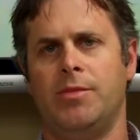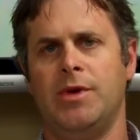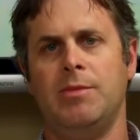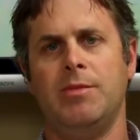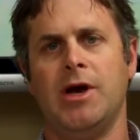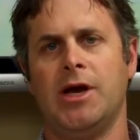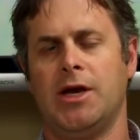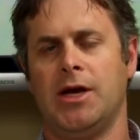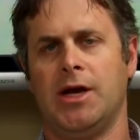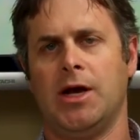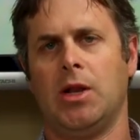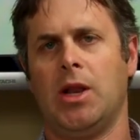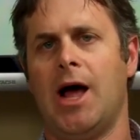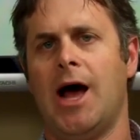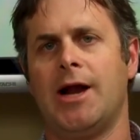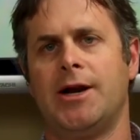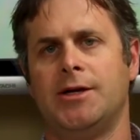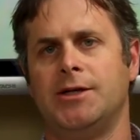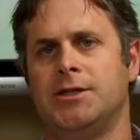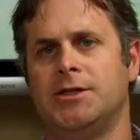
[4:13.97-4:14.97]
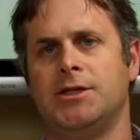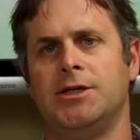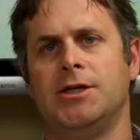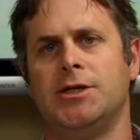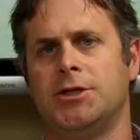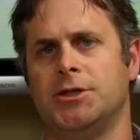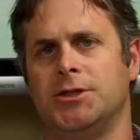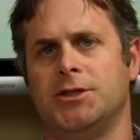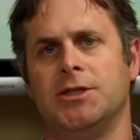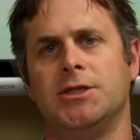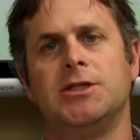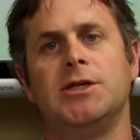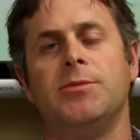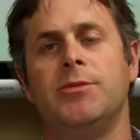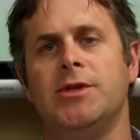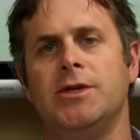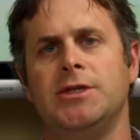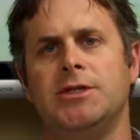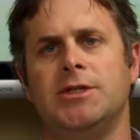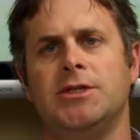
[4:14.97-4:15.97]
be making a lot of decisions, and
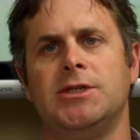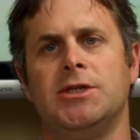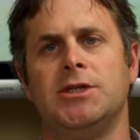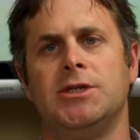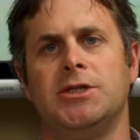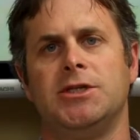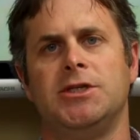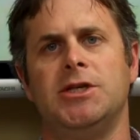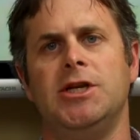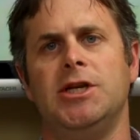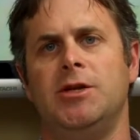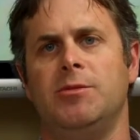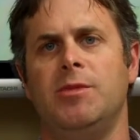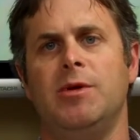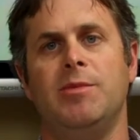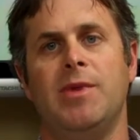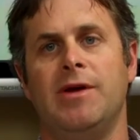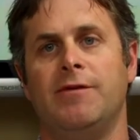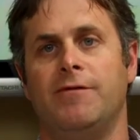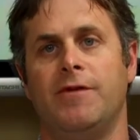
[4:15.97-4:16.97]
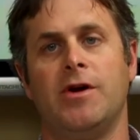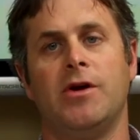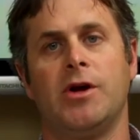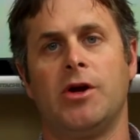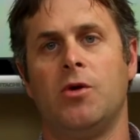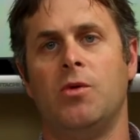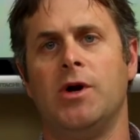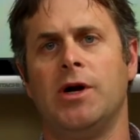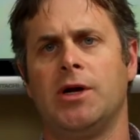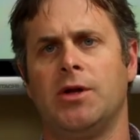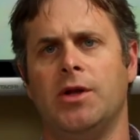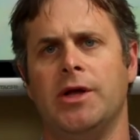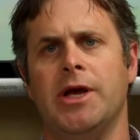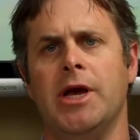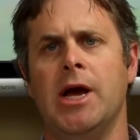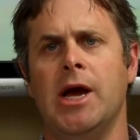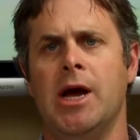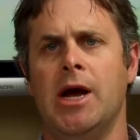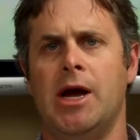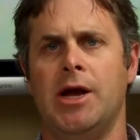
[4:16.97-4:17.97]
some of these decisions need to be made very
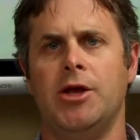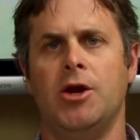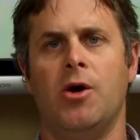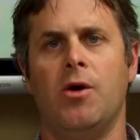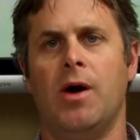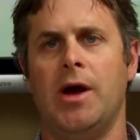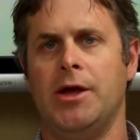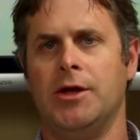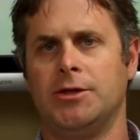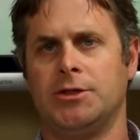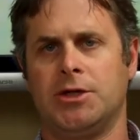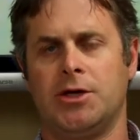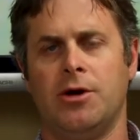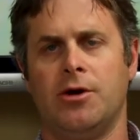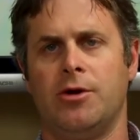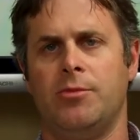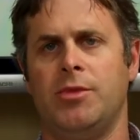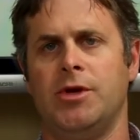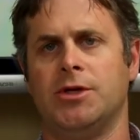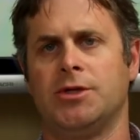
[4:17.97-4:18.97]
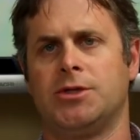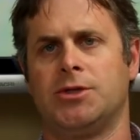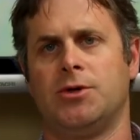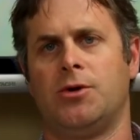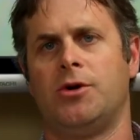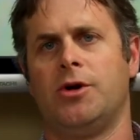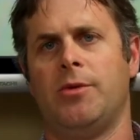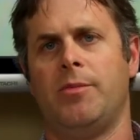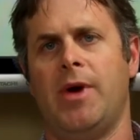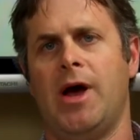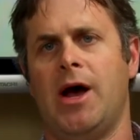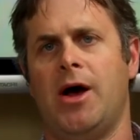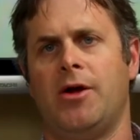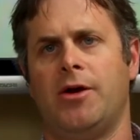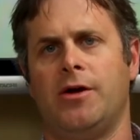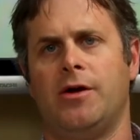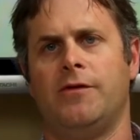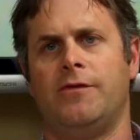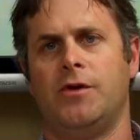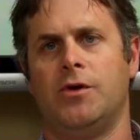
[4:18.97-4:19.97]
quickly. It's going to be a certain
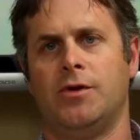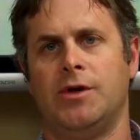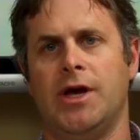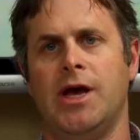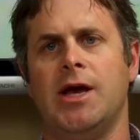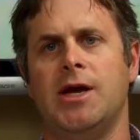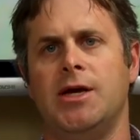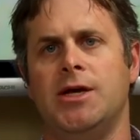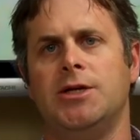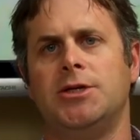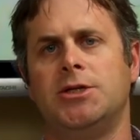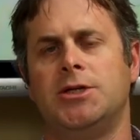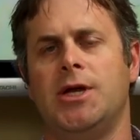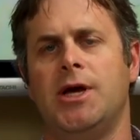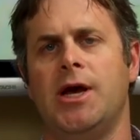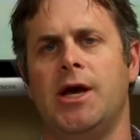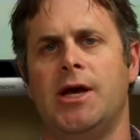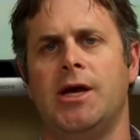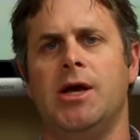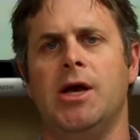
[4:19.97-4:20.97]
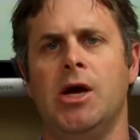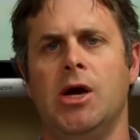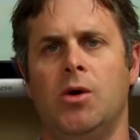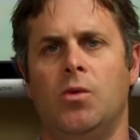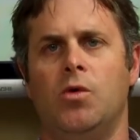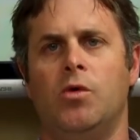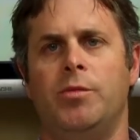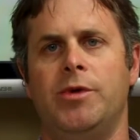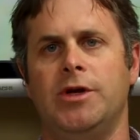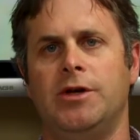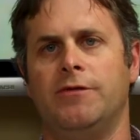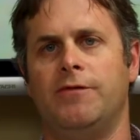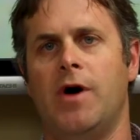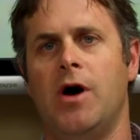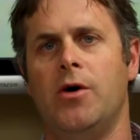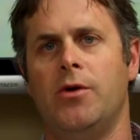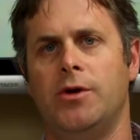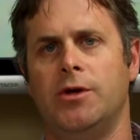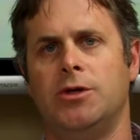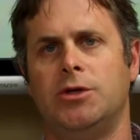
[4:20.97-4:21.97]
amount of your day. Each day will be
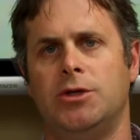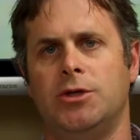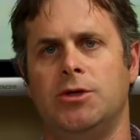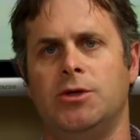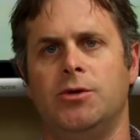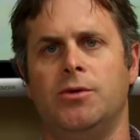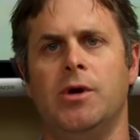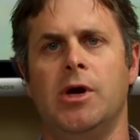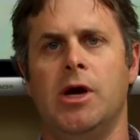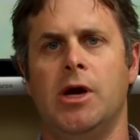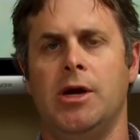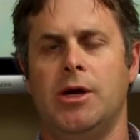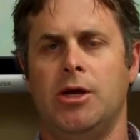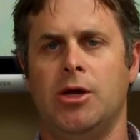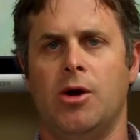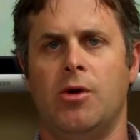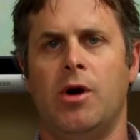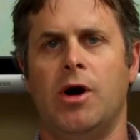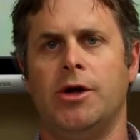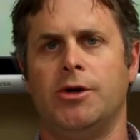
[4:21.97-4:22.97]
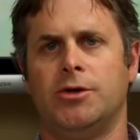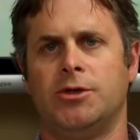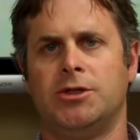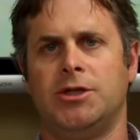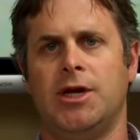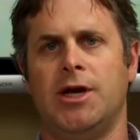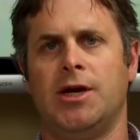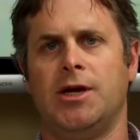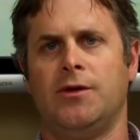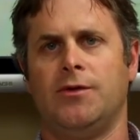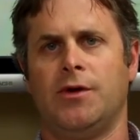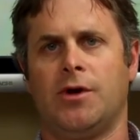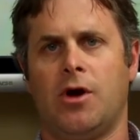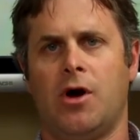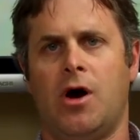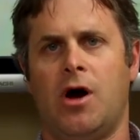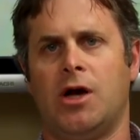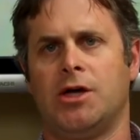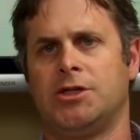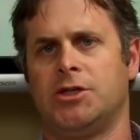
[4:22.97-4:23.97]
devoted to understanding the
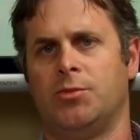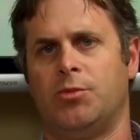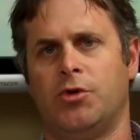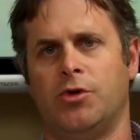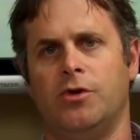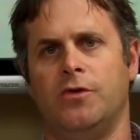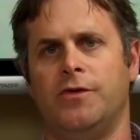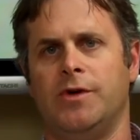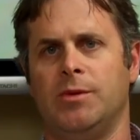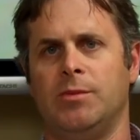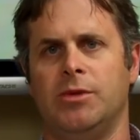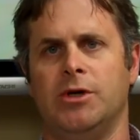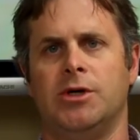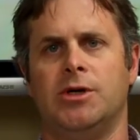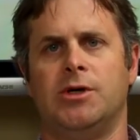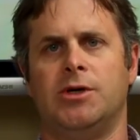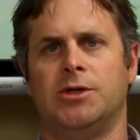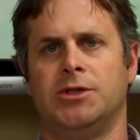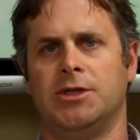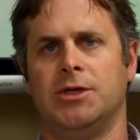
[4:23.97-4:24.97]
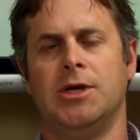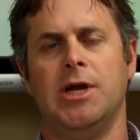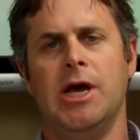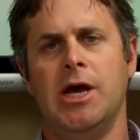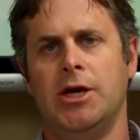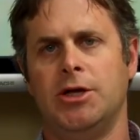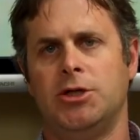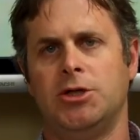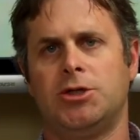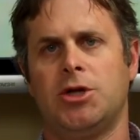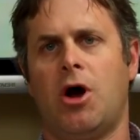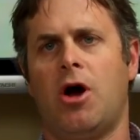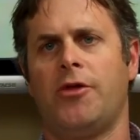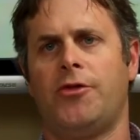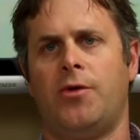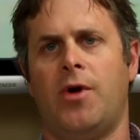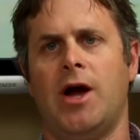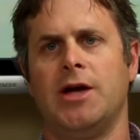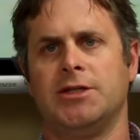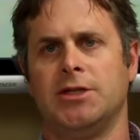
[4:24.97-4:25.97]
cost, approving bills, and just
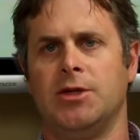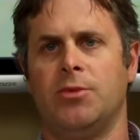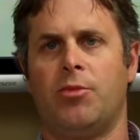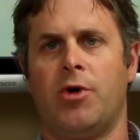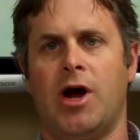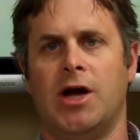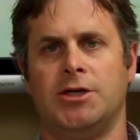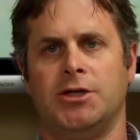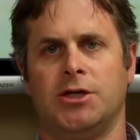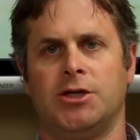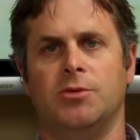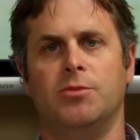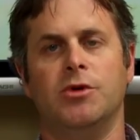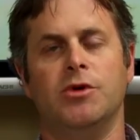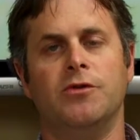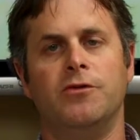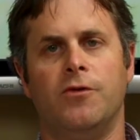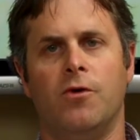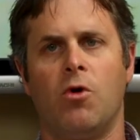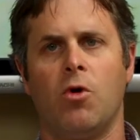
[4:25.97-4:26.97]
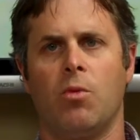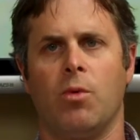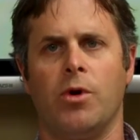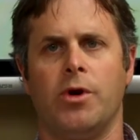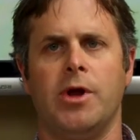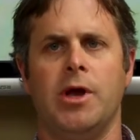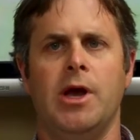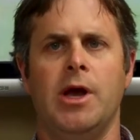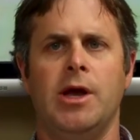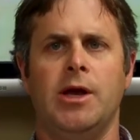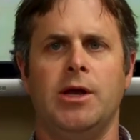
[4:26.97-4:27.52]
authorizing the project to move forward.